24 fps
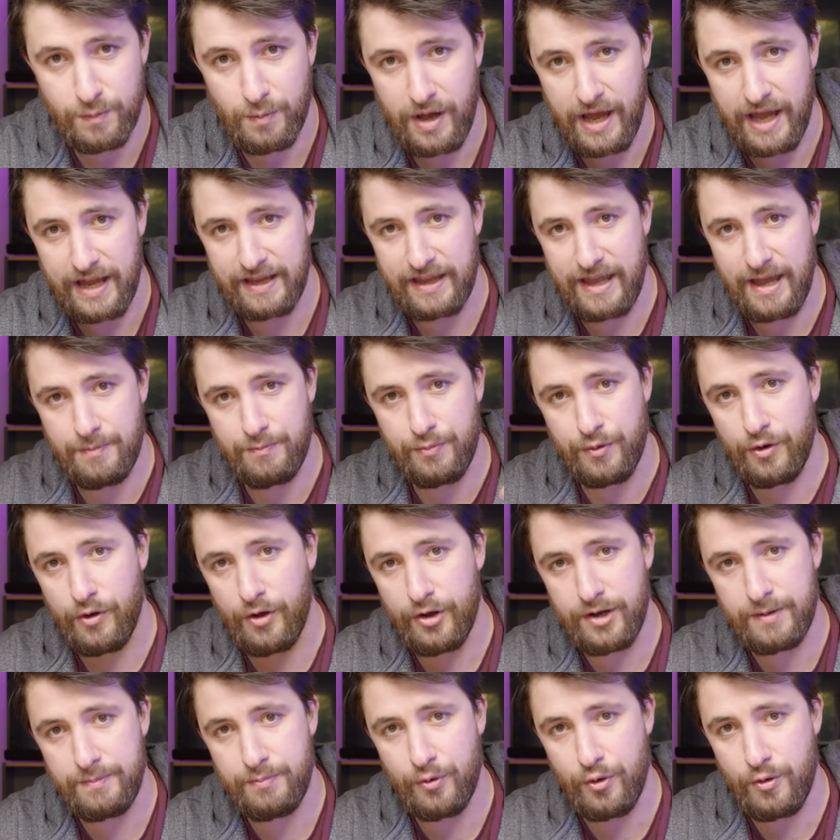mic and put it
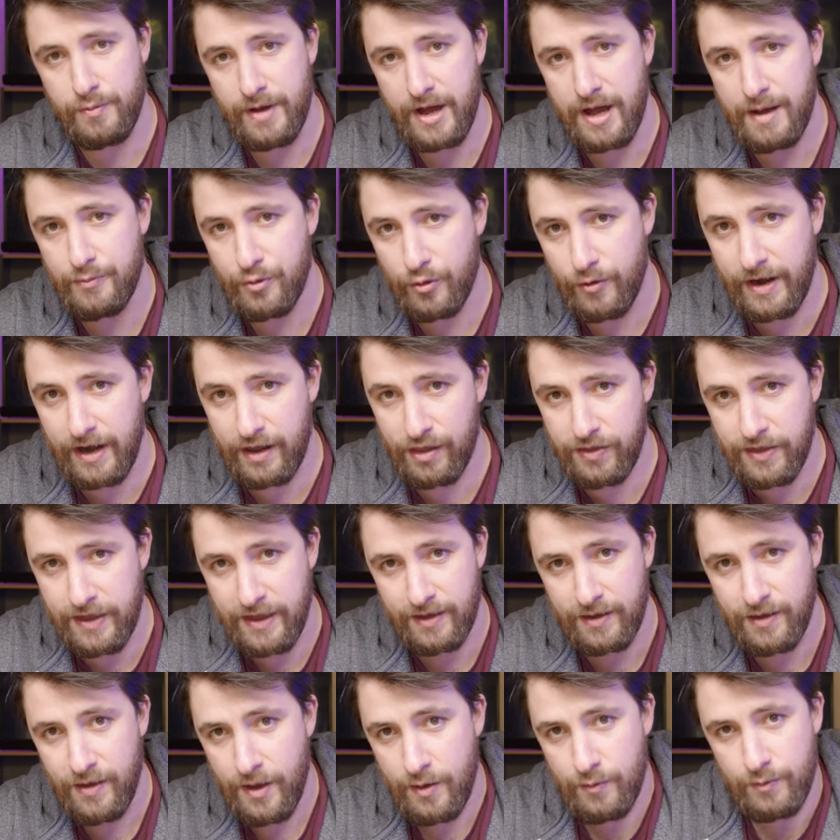on a boom arm or
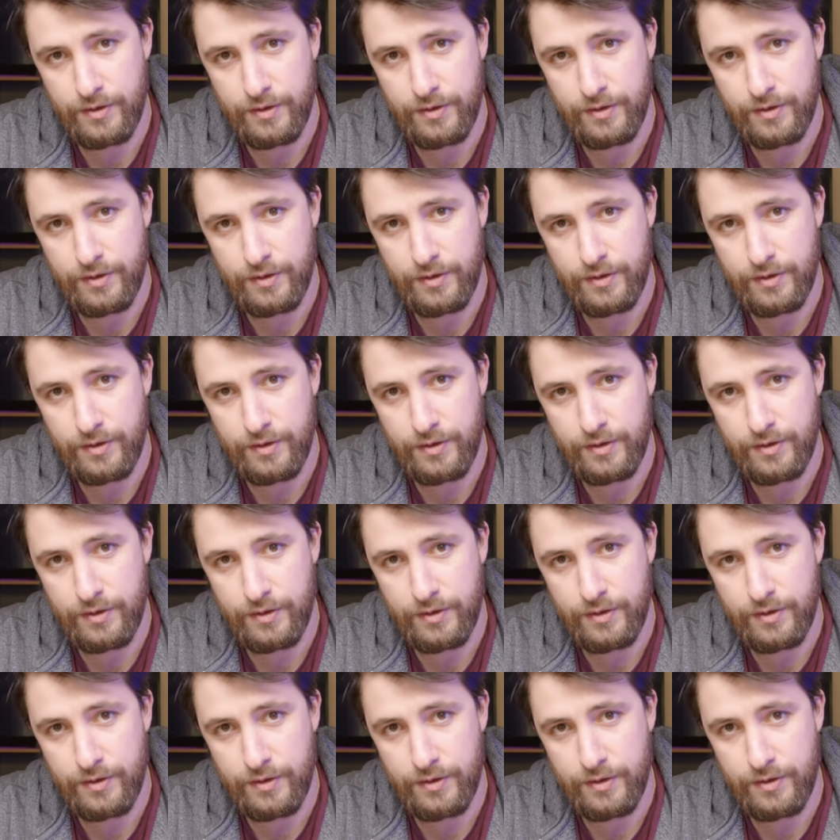anything